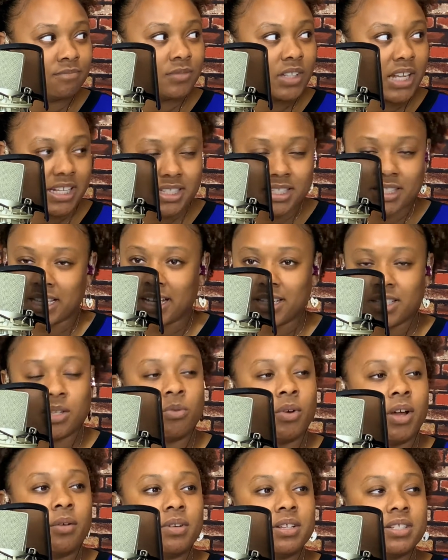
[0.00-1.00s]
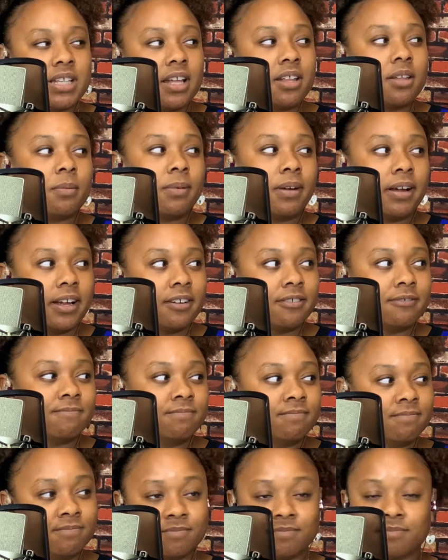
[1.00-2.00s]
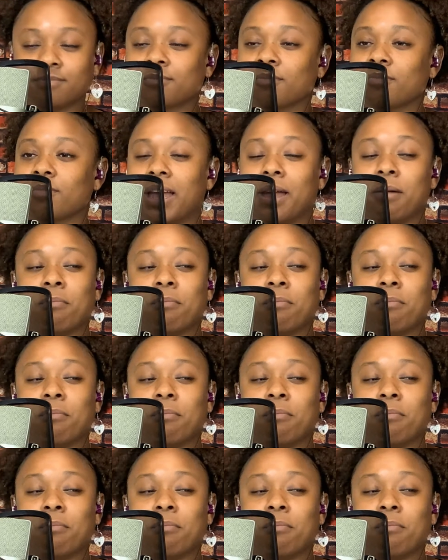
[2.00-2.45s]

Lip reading: That's the way we celebrate. Mm-hmm.